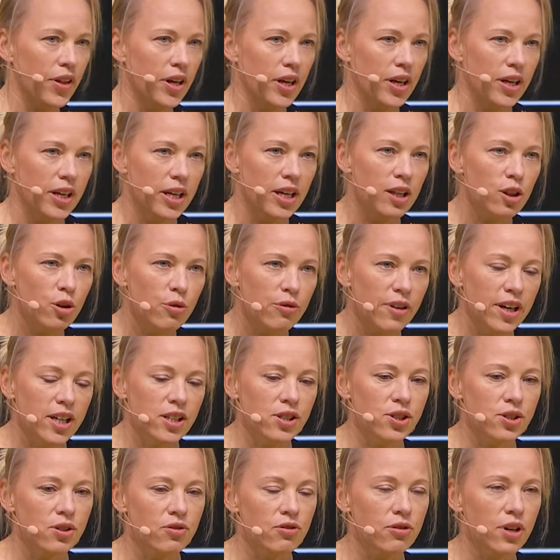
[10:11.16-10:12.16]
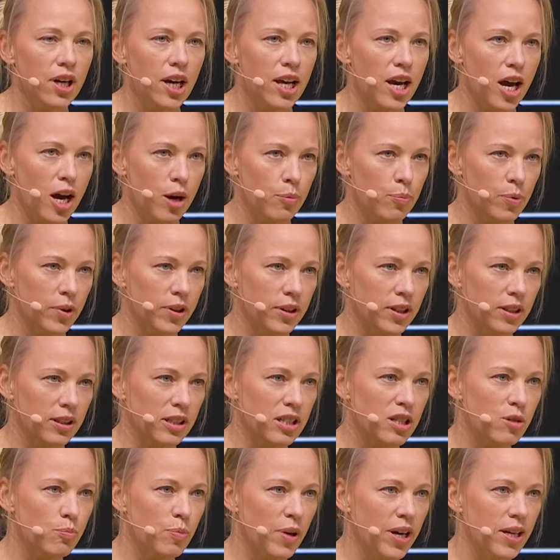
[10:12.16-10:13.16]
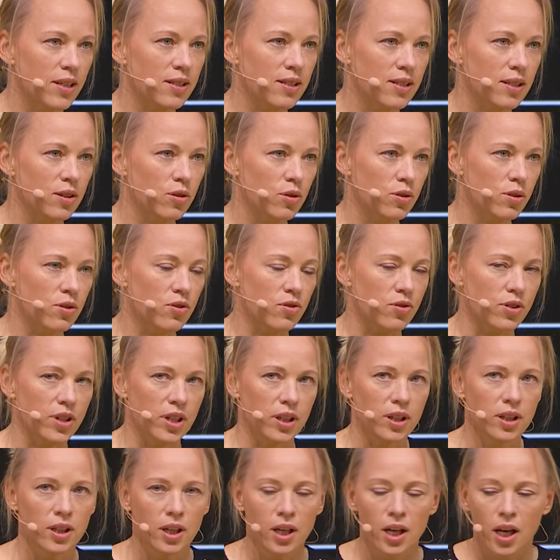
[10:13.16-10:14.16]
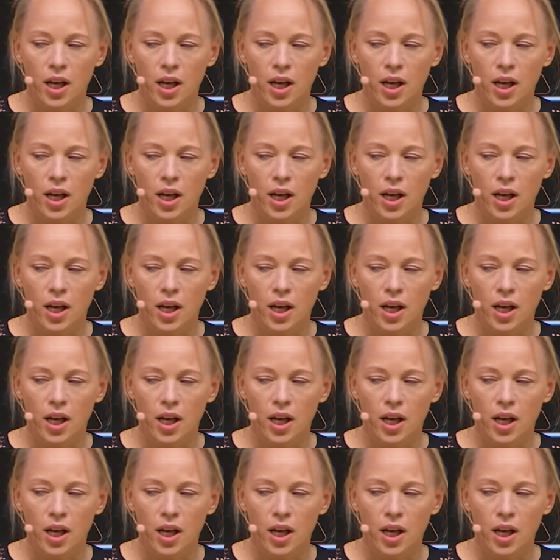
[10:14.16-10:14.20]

the innovation really happened in the space industry.